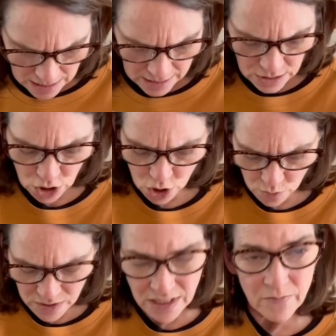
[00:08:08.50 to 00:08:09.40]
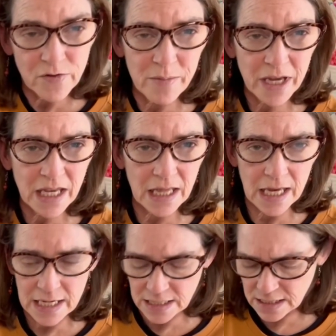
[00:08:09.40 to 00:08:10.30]
Let's go with some
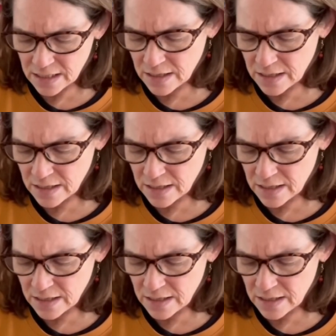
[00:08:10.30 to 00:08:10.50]
vermiculite.